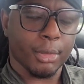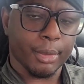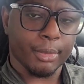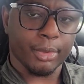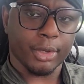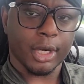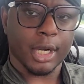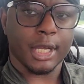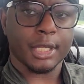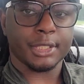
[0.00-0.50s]

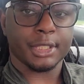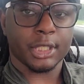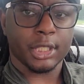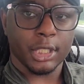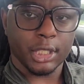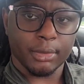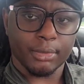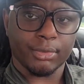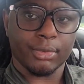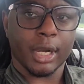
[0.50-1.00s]
memorize it,
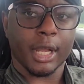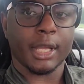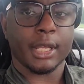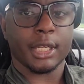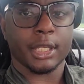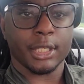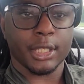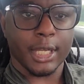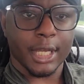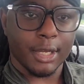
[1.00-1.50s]
keep writing
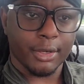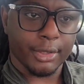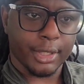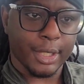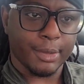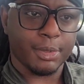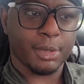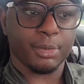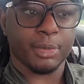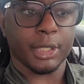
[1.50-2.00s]
it down,
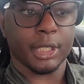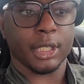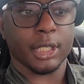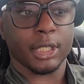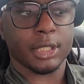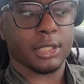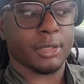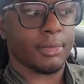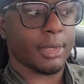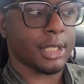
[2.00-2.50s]
keep speaking
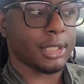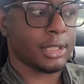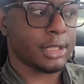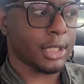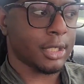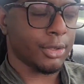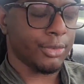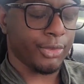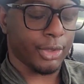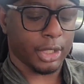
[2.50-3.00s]
it to
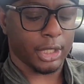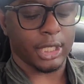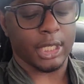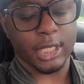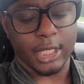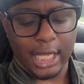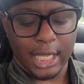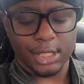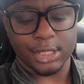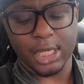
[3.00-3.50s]
myself, and
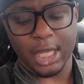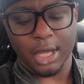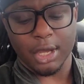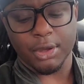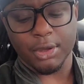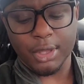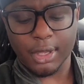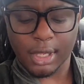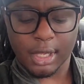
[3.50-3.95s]
then that's how